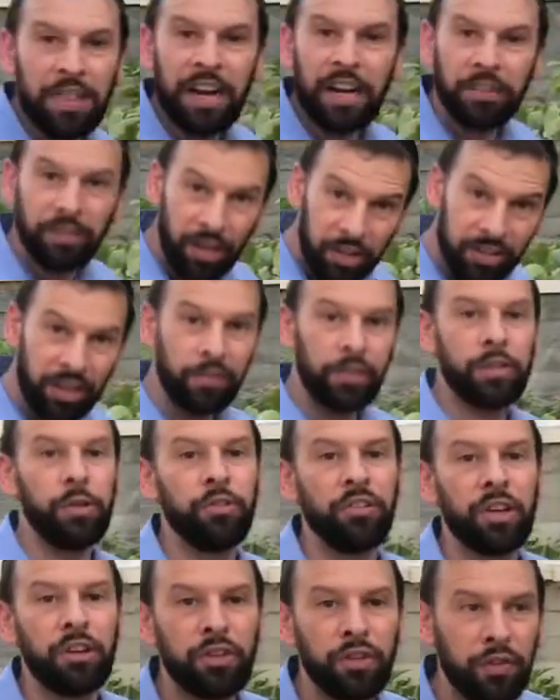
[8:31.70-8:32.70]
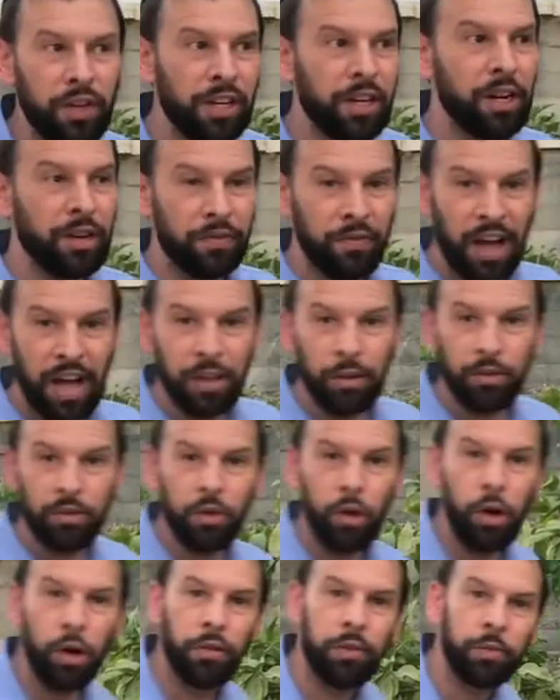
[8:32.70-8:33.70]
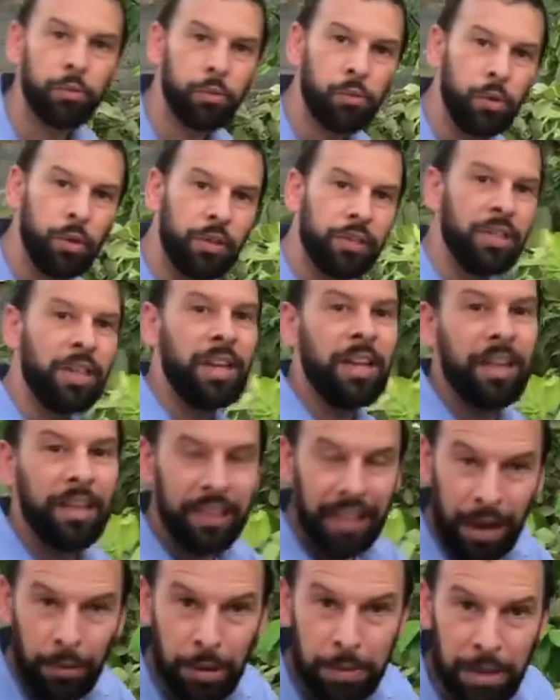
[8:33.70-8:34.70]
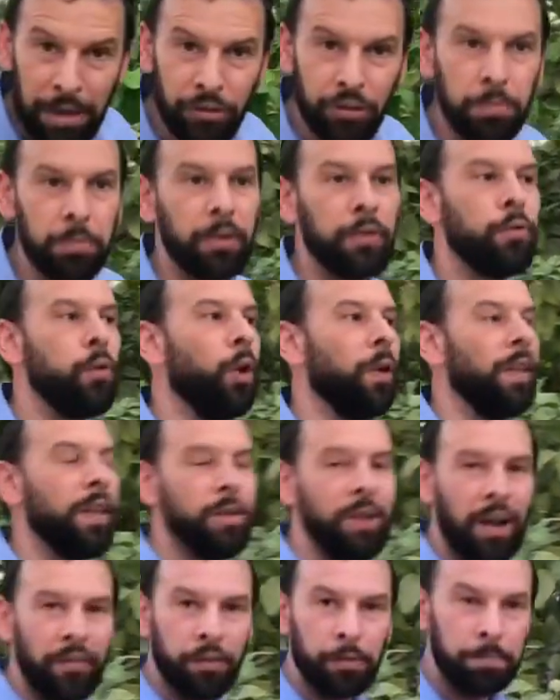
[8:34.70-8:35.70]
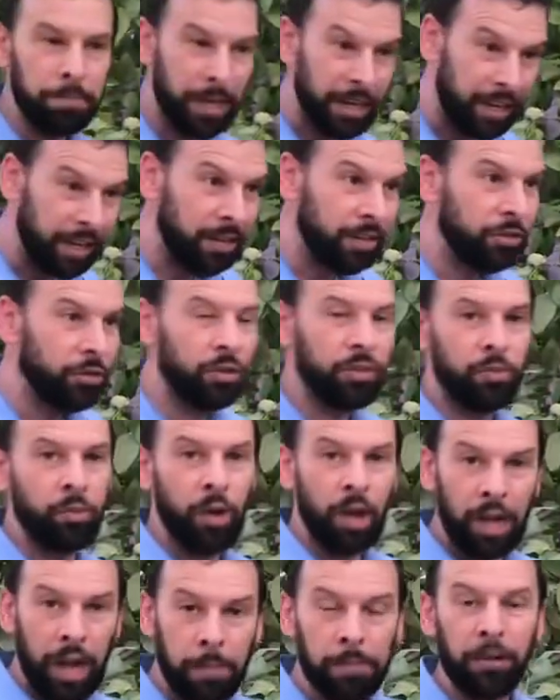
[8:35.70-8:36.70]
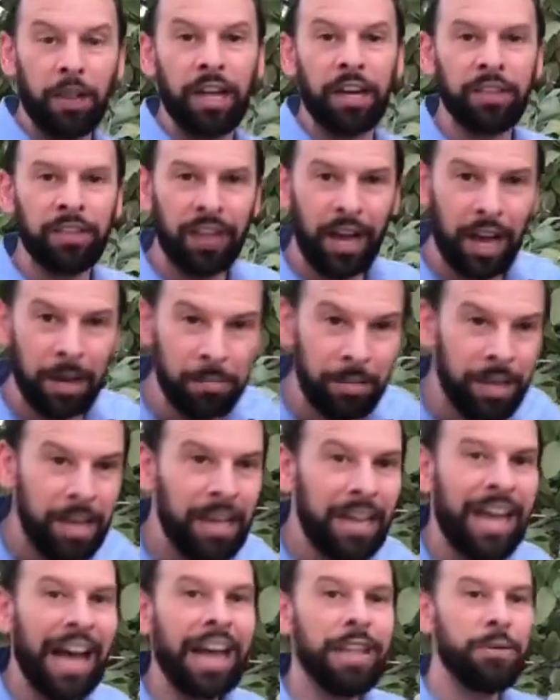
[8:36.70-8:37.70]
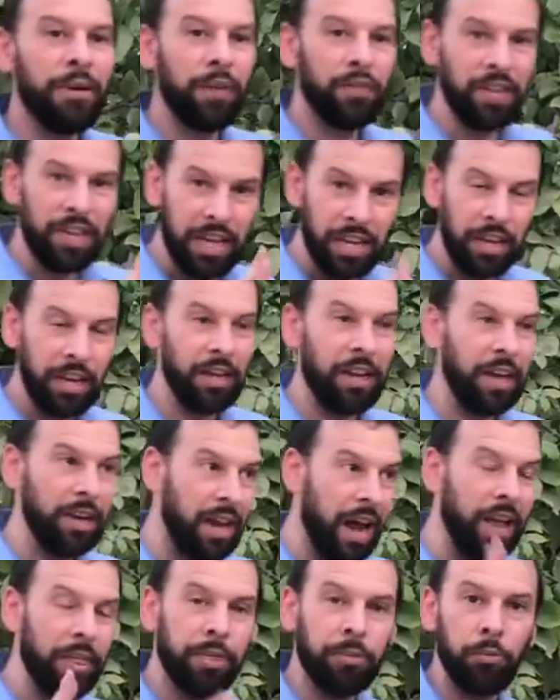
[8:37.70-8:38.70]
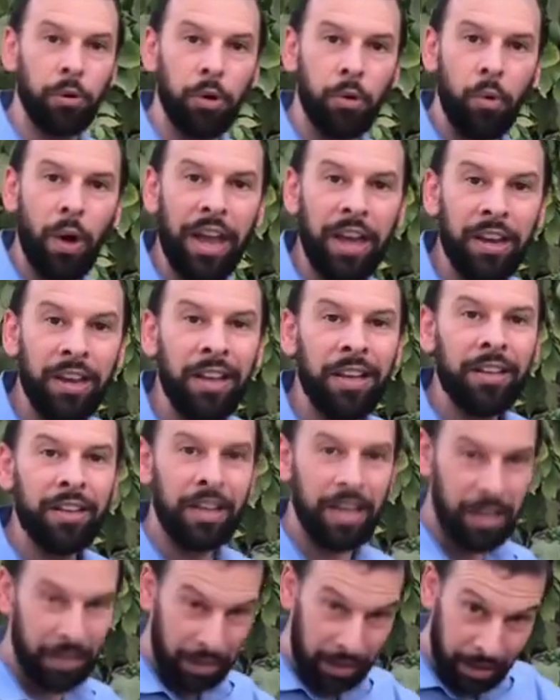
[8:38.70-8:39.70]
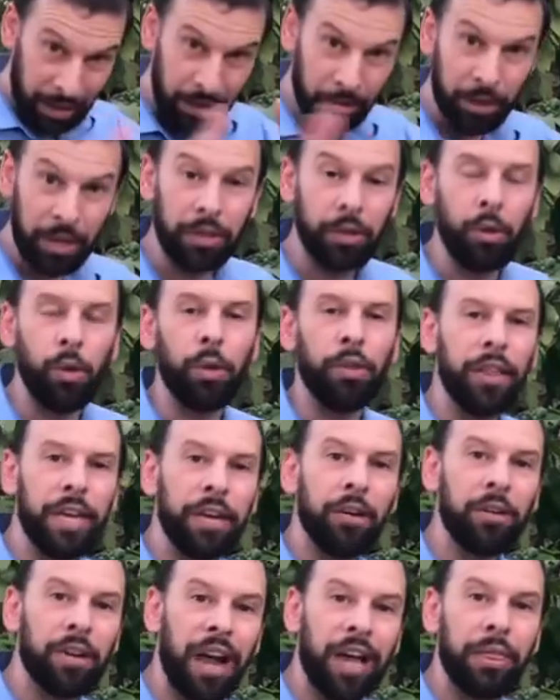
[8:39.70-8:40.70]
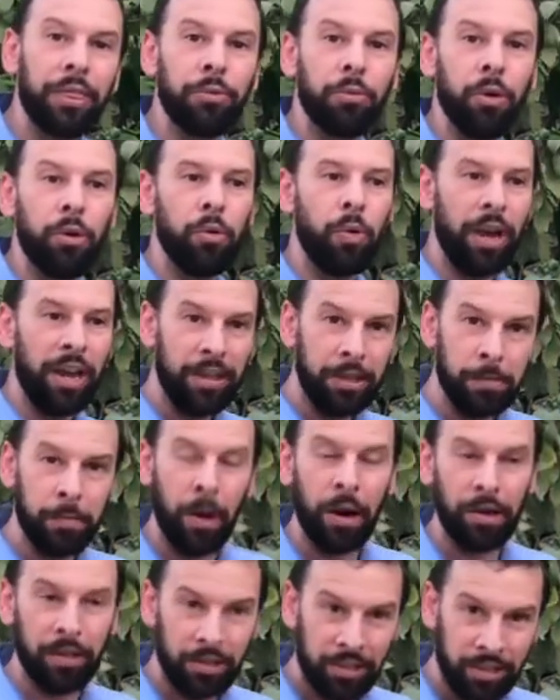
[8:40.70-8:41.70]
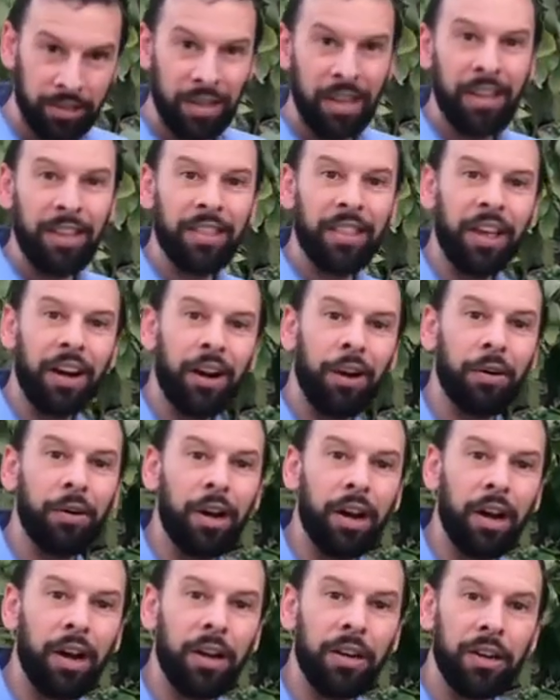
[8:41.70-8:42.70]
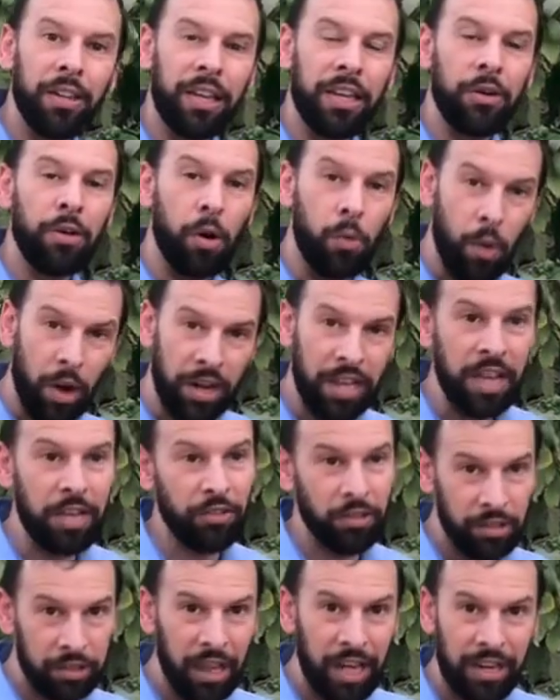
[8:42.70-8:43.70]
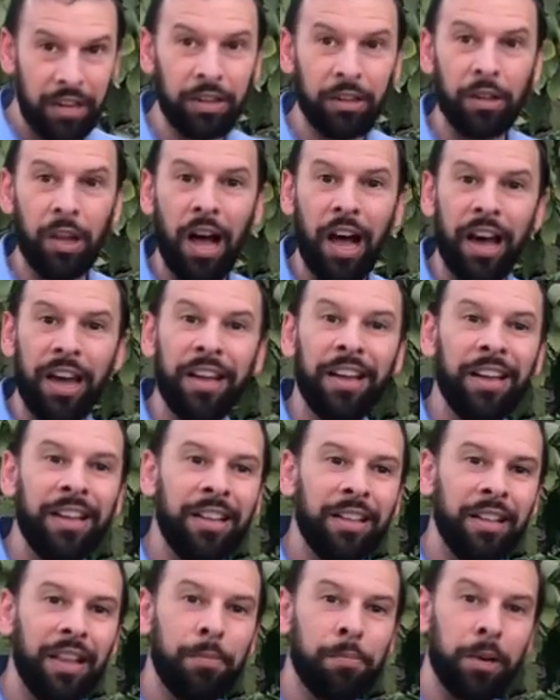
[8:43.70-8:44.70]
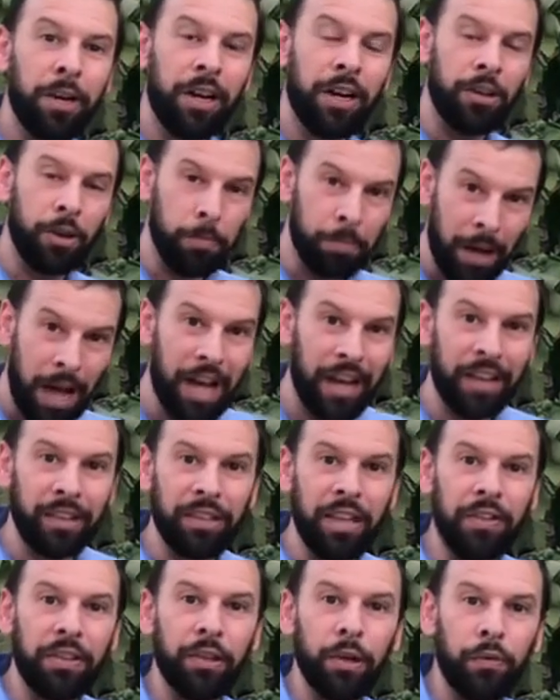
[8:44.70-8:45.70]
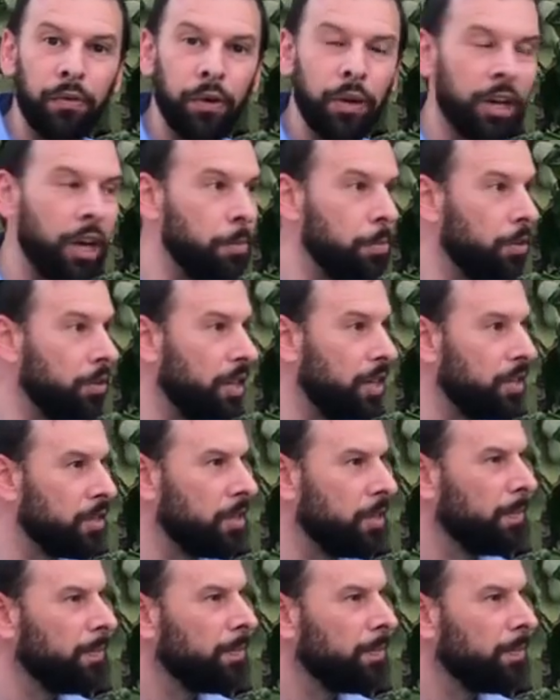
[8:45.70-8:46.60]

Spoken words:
that it does have Kedushat Shvit and it follows all the rules that we mentioned before, that you have to pick it just a couple at a time and you have to eat it and not throw away, either eat the whole thing or not throw away the parts that are that you don't want to eat, just let it lie, put it in your pach and leave it there for a couple of days.